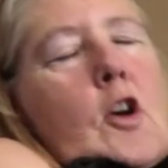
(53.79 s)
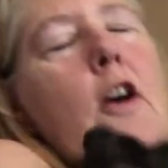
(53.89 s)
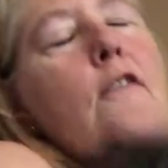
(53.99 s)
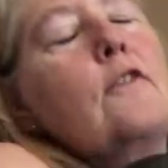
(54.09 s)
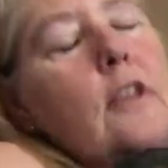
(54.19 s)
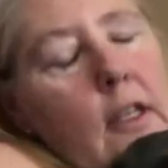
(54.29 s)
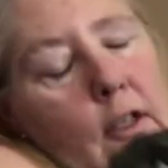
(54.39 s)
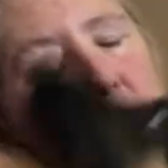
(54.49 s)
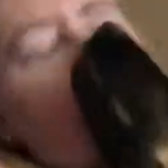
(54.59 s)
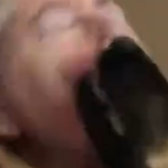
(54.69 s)
everything
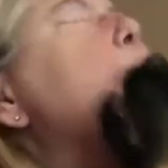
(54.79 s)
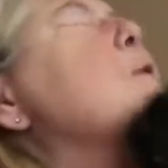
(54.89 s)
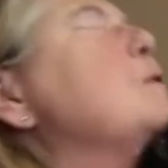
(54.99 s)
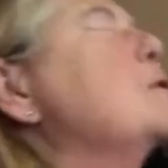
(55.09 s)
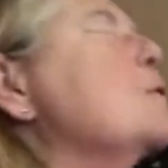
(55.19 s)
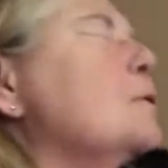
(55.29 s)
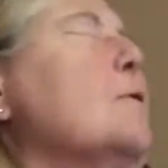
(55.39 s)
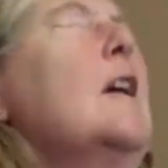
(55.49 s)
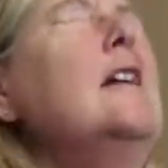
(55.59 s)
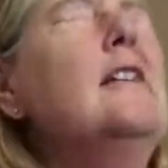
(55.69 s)
they're supposed to,
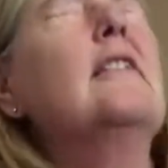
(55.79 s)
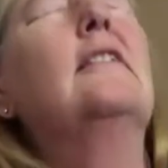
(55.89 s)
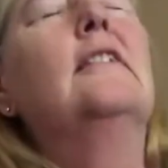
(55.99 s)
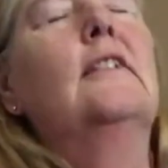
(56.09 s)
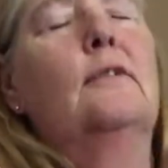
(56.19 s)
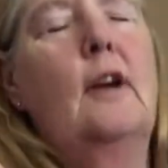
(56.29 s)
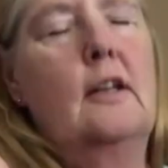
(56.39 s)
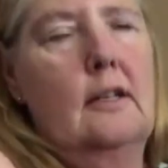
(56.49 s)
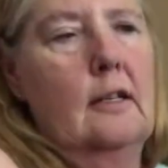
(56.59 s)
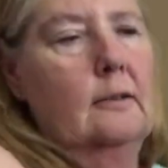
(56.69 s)
right?
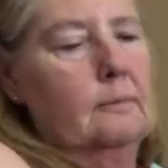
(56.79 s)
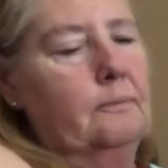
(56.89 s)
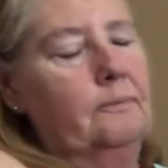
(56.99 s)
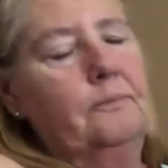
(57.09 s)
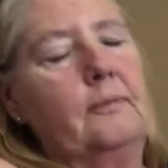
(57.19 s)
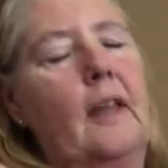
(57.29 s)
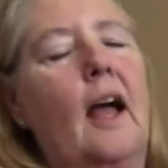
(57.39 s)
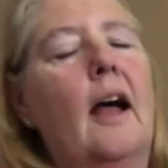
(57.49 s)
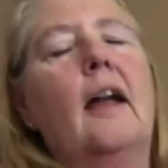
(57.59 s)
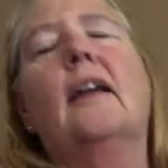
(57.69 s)
Right.
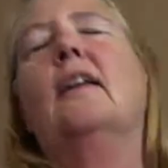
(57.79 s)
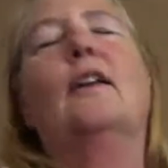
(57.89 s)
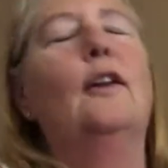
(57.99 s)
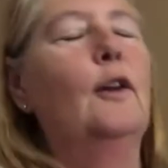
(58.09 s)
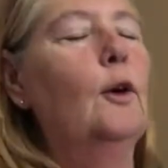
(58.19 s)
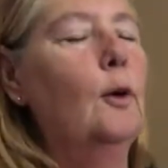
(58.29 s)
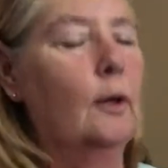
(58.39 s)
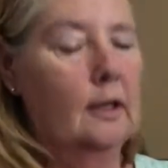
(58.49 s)
I know.